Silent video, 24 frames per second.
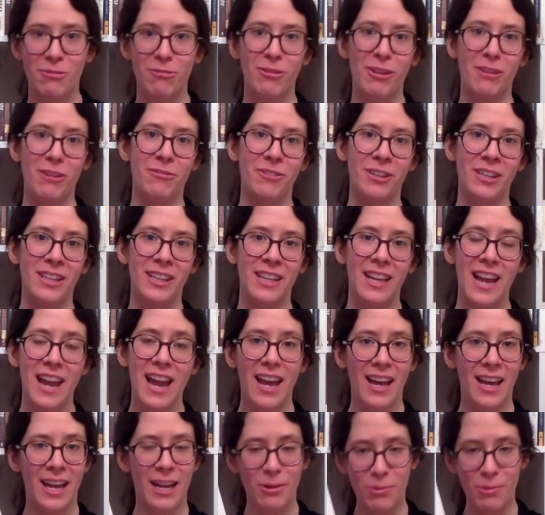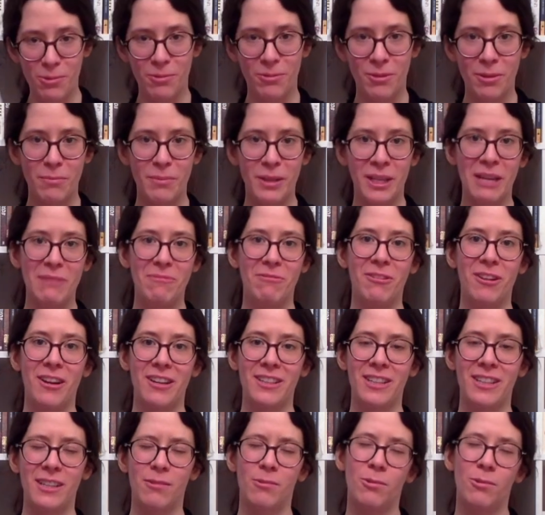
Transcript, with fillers: fluffy, and all of them became flighted.